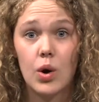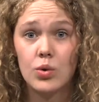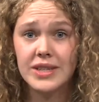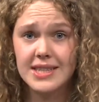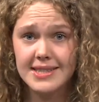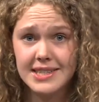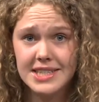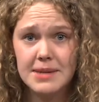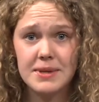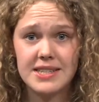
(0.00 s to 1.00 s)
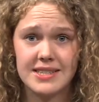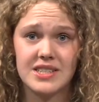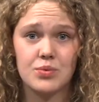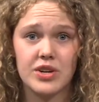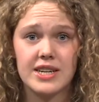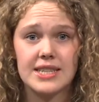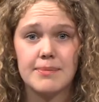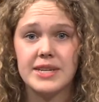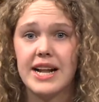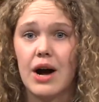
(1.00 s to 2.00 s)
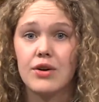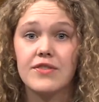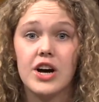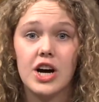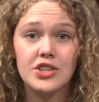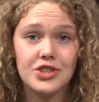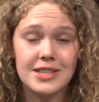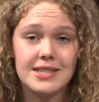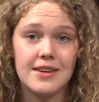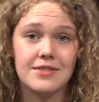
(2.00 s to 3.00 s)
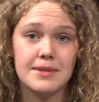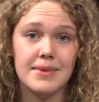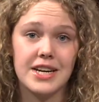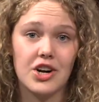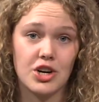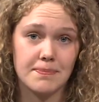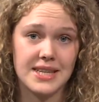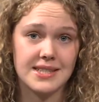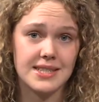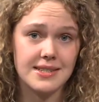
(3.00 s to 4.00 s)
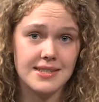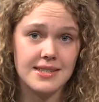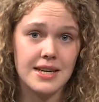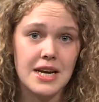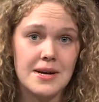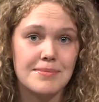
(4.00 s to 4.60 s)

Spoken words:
Only 60 pieces were accepted out of the hundreds of submitted art pieces.